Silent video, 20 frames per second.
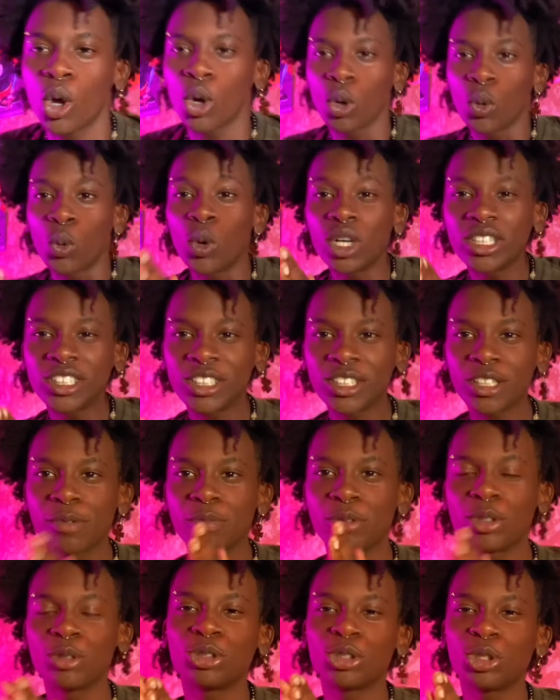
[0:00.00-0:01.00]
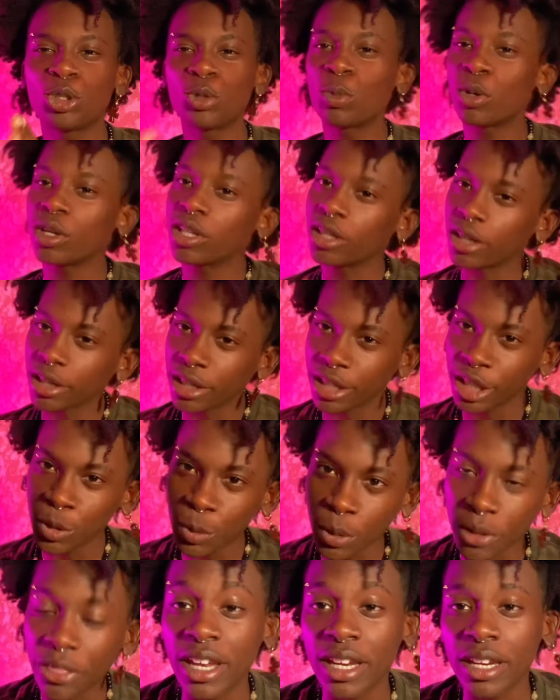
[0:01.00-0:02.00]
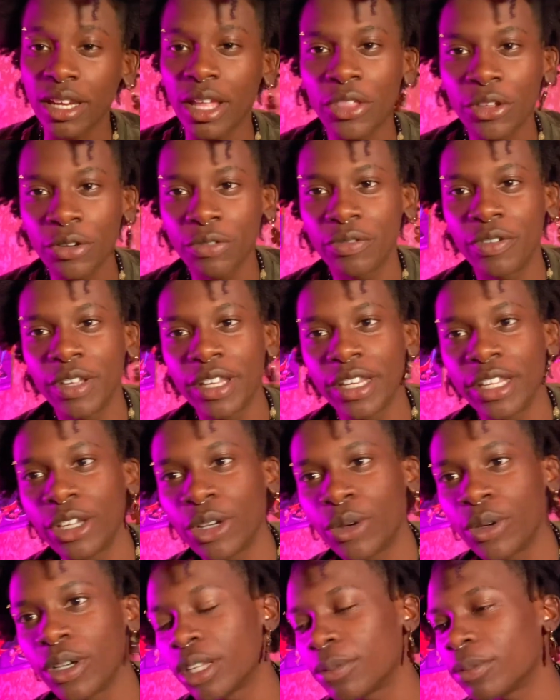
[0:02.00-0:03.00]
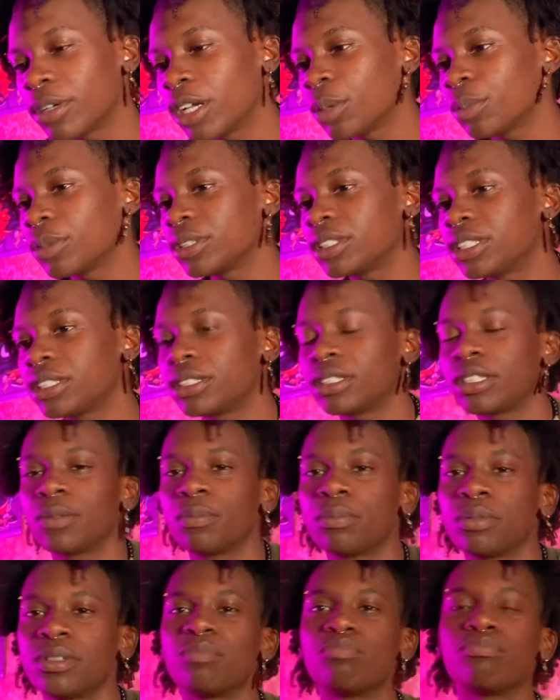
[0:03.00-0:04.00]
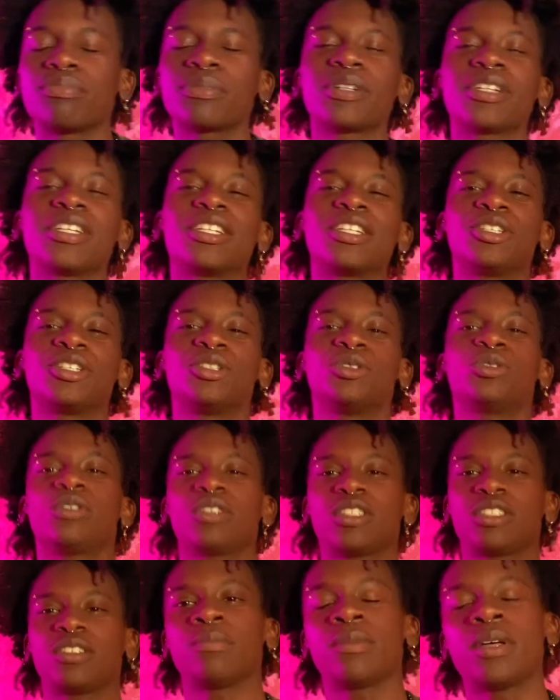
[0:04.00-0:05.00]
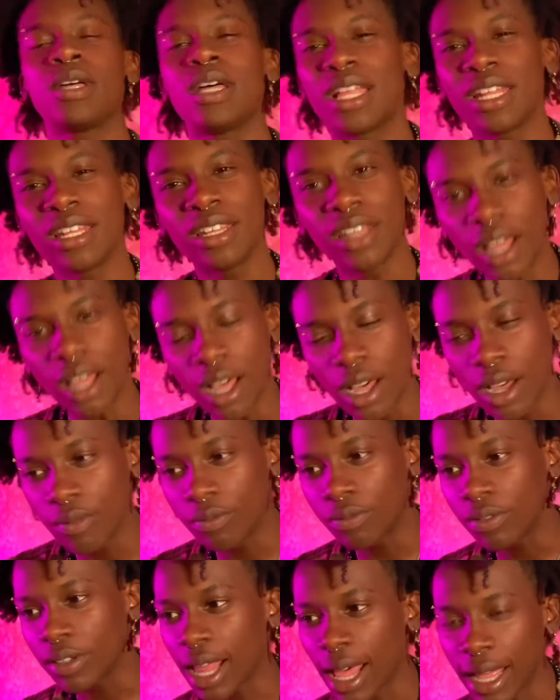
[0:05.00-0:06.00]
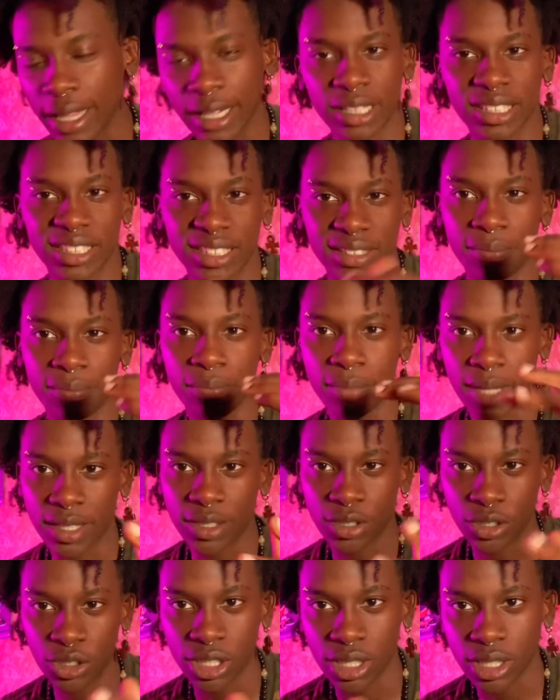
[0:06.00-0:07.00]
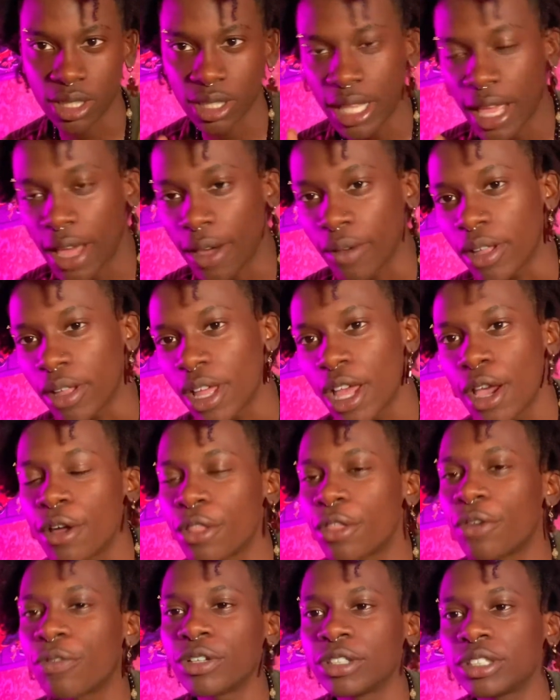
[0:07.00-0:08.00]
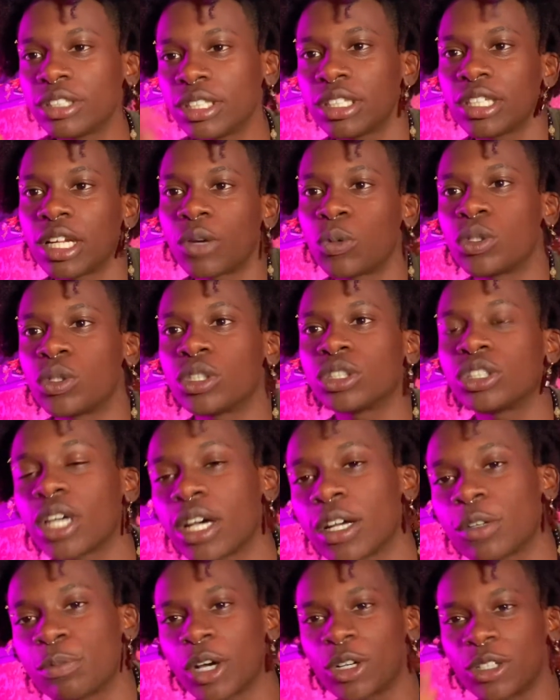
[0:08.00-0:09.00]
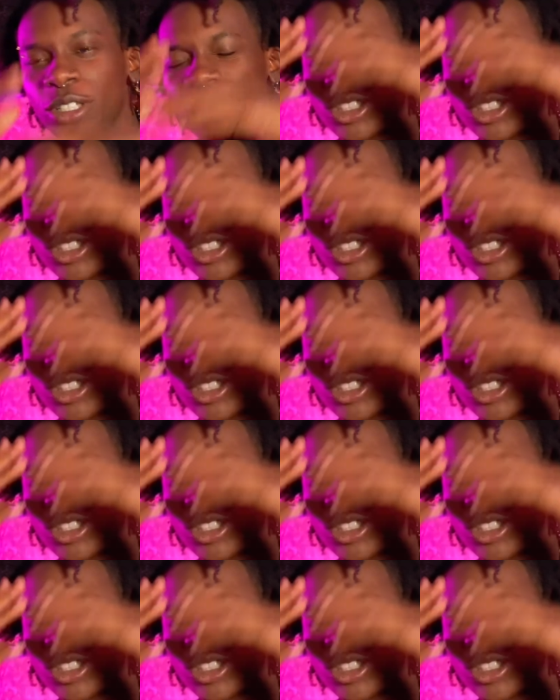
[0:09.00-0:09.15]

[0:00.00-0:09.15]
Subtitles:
What's up, YouTube? We are here with another video, and I'm coming to simply bring you some love, light, and some messages. Now, the first thing that I want to talk about is